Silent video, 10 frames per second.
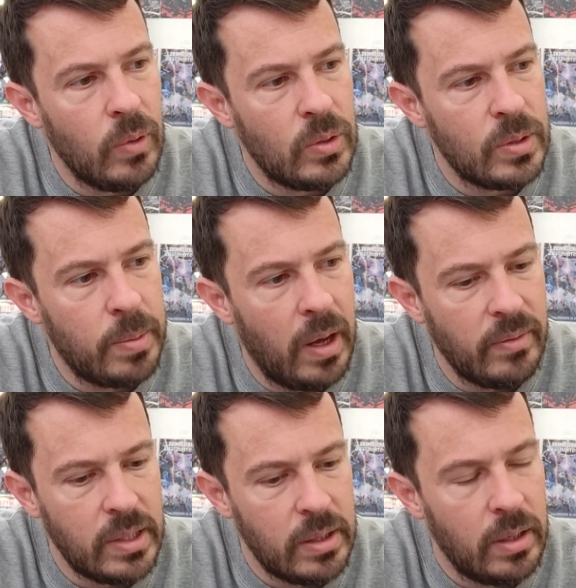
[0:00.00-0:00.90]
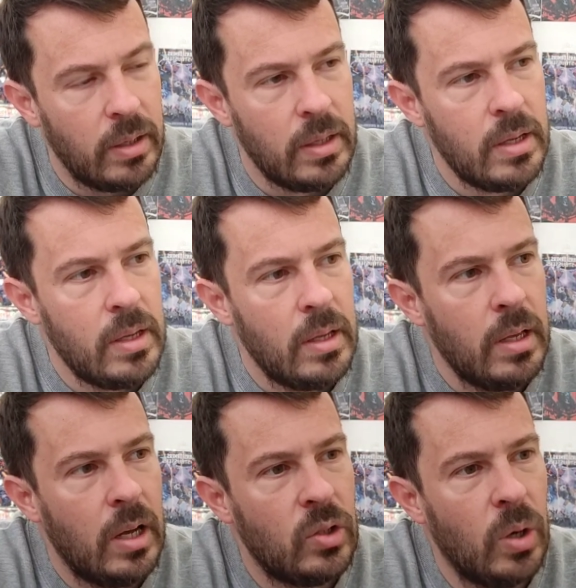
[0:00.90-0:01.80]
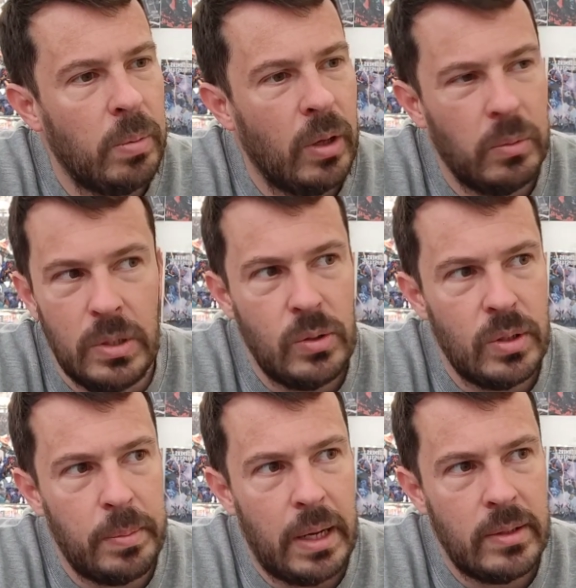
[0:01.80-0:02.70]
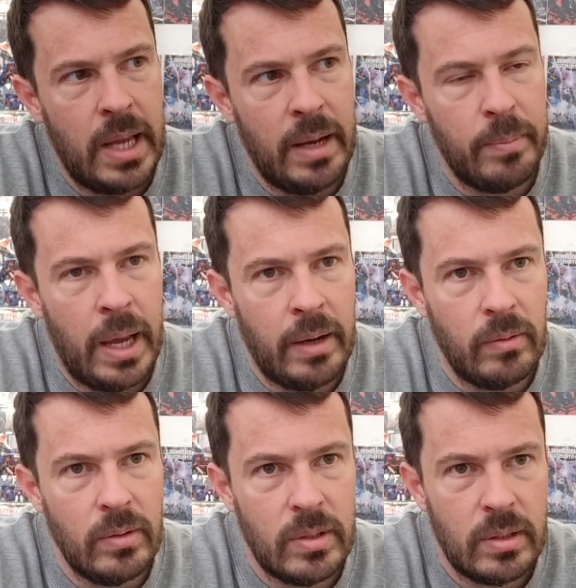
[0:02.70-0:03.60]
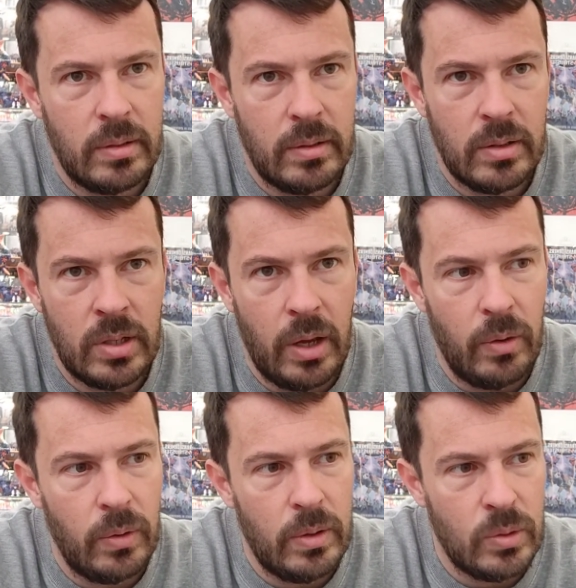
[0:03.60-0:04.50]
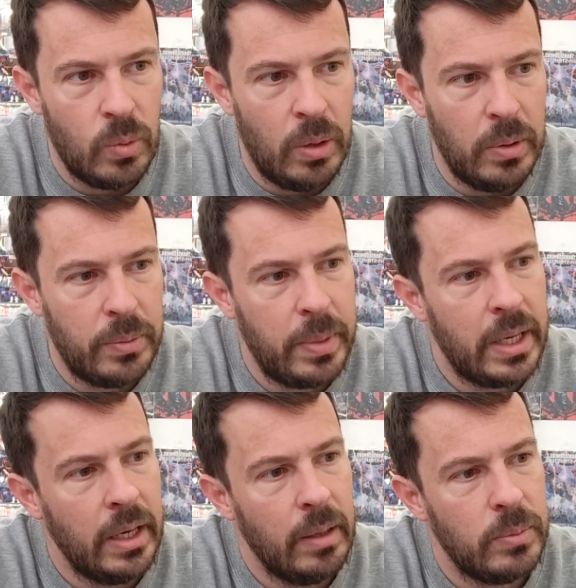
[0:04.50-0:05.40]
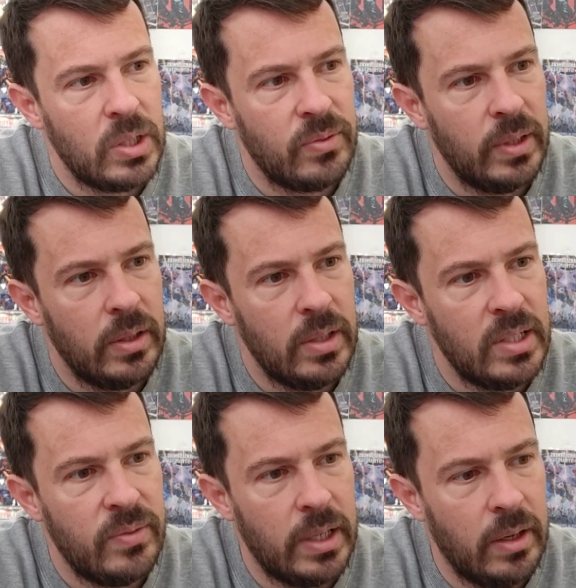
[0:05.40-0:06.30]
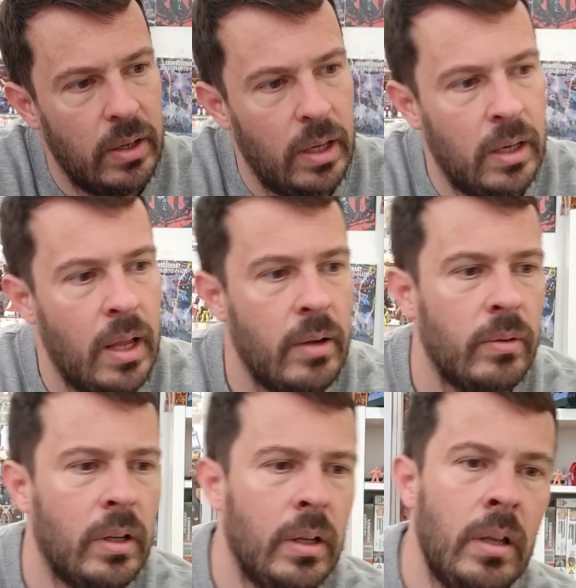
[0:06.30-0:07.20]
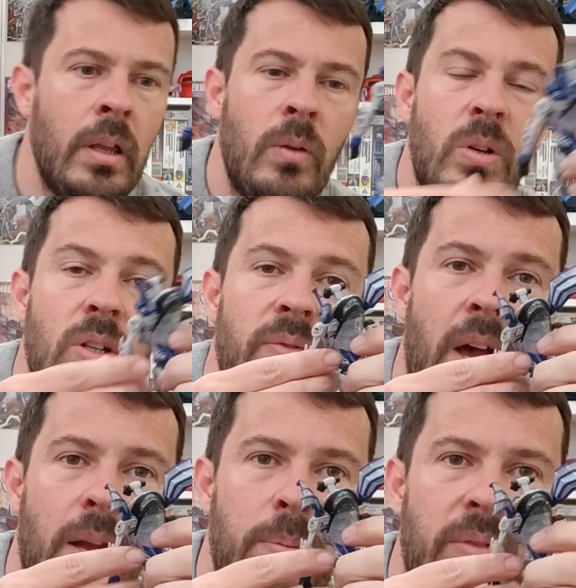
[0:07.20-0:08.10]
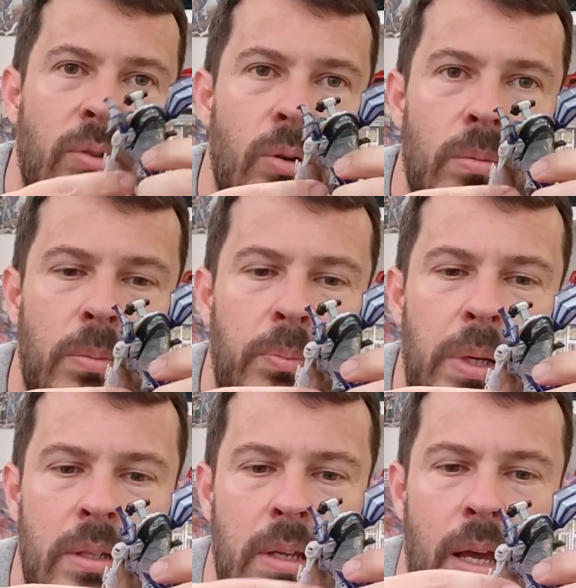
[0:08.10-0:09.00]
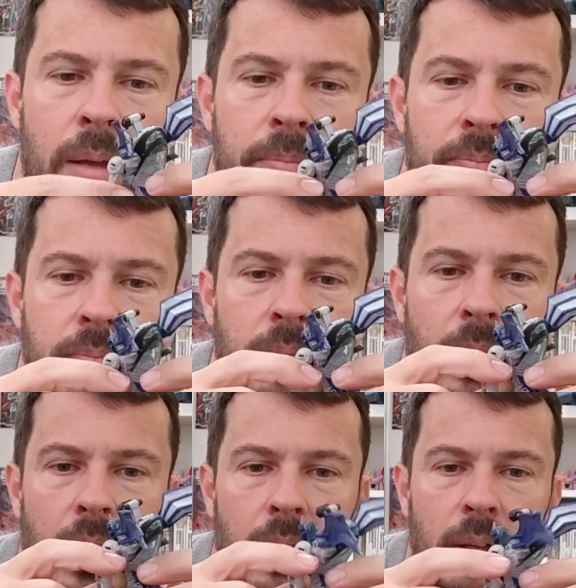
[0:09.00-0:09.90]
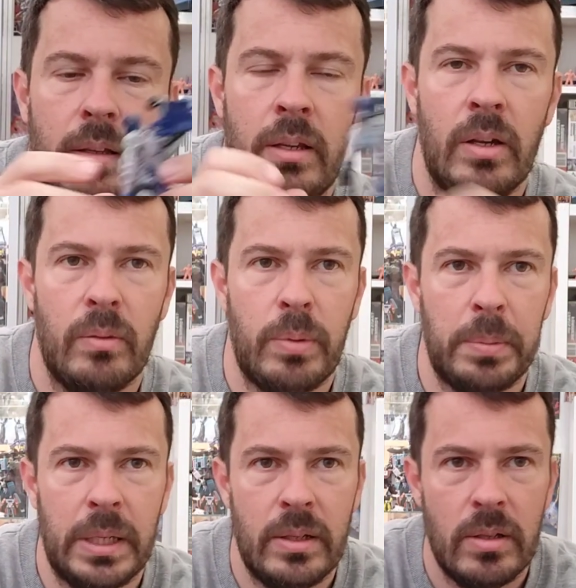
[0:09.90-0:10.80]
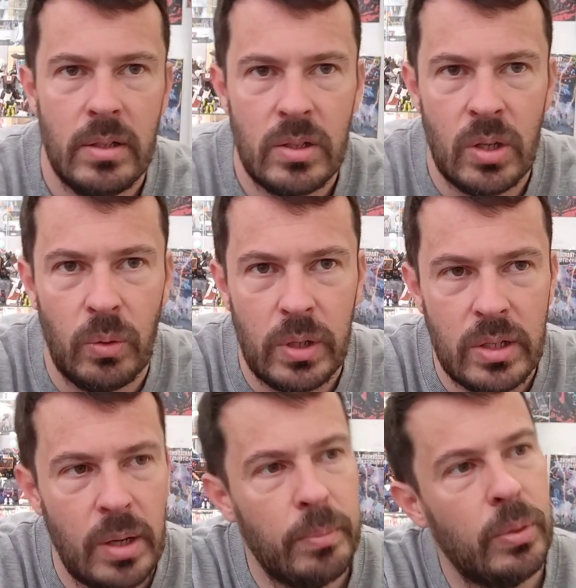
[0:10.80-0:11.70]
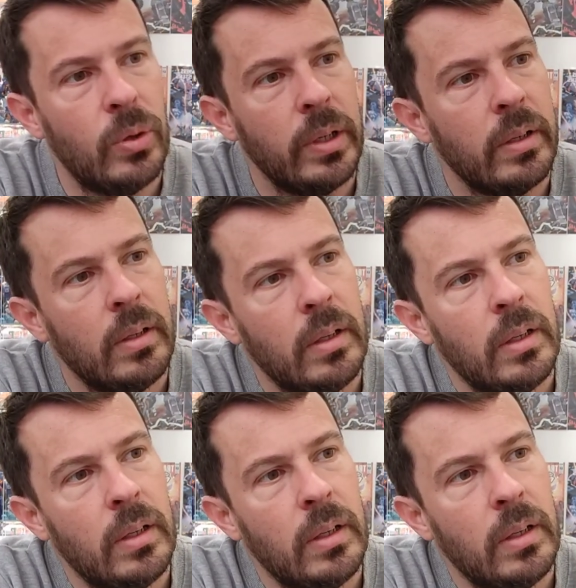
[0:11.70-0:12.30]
which was part of a job lot, which was about £10. So it was well worth picking up just for this figure alone, which I've had before, but I probably sold at some point,